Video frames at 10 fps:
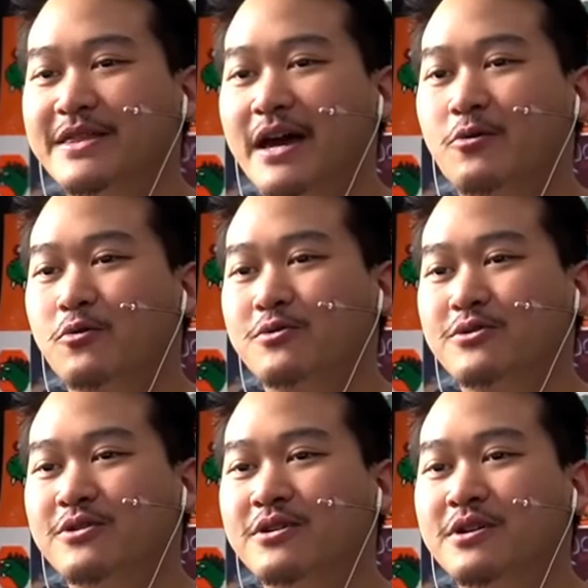that
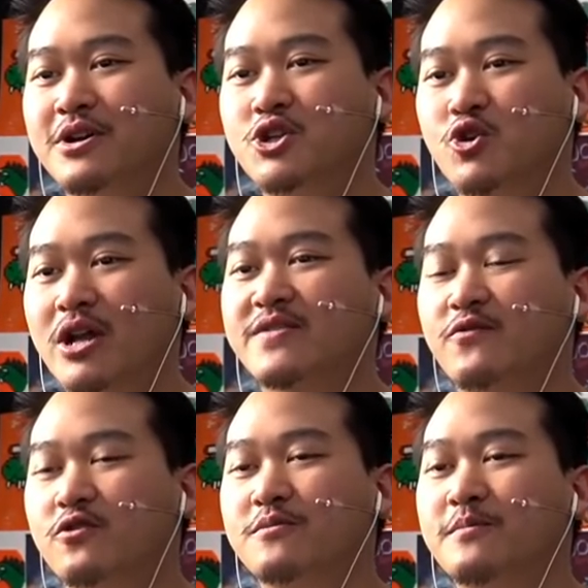order.
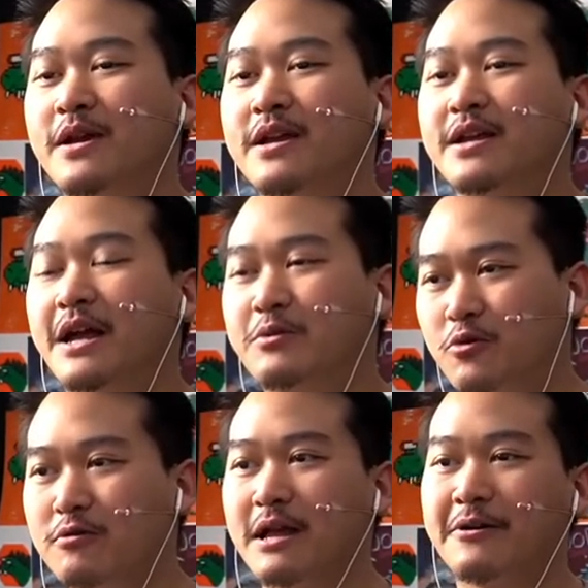Transform and
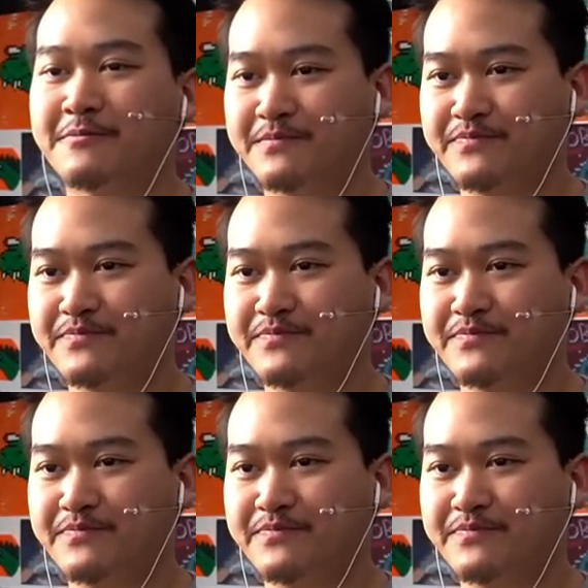roll out.